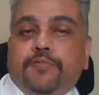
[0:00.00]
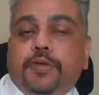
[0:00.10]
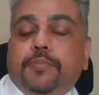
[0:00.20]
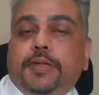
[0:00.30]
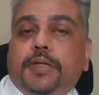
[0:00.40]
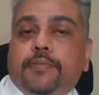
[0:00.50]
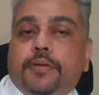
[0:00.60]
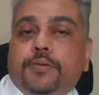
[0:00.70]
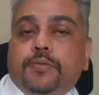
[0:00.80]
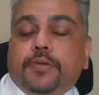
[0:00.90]
we've been
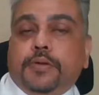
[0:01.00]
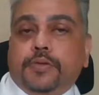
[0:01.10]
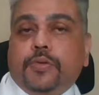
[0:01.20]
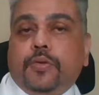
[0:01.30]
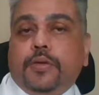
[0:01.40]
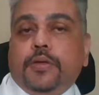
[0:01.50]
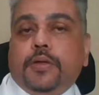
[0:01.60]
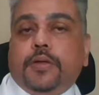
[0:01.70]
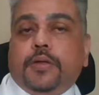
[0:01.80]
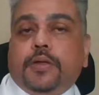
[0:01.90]
able to control
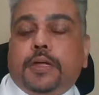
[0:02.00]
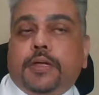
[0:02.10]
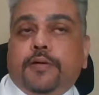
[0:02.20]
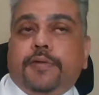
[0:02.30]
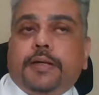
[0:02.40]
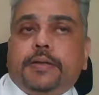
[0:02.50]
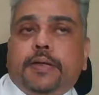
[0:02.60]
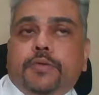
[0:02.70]
and in fact,